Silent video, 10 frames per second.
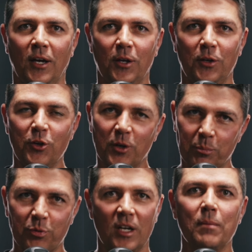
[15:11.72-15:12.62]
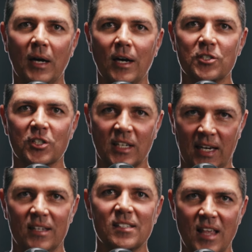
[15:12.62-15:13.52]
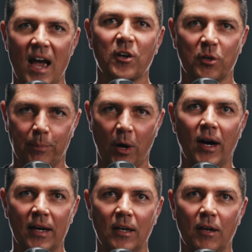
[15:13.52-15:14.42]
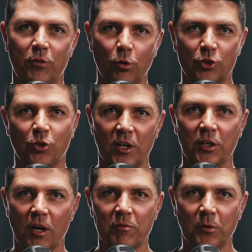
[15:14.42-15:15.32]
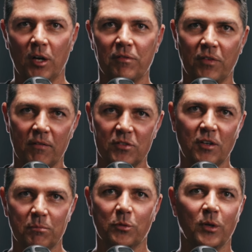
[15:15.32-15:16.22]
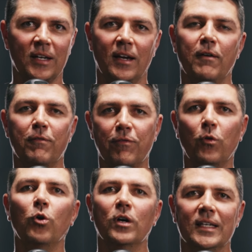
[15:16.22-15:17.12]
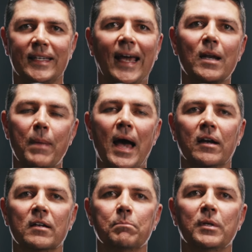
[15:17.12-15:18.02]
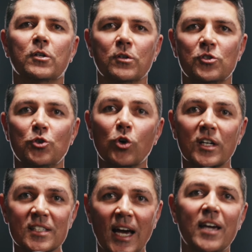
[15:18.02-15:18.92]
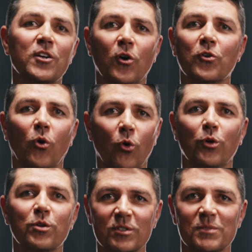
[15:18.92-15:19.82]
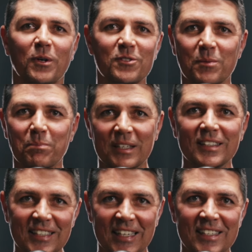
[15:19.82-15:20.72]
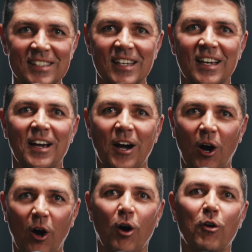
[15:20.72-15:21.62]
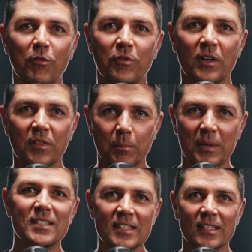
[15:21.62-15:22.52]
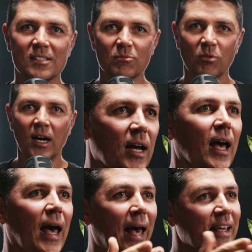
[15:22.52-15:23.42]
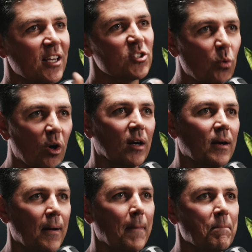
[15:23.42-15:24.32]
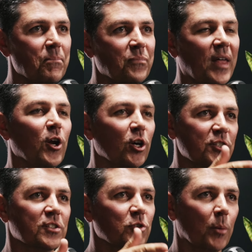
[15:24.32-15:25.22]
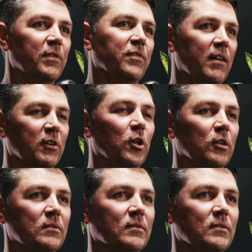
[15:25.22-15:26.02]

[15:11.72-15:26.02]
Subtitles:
You can pretty much kiss that goodbye. If you're trying to go from 9 to 5 to self-employed, forget about it, because you're going to take on all the responsibilities of the business, right? And guess what? They don't just stop at 5 o'clock.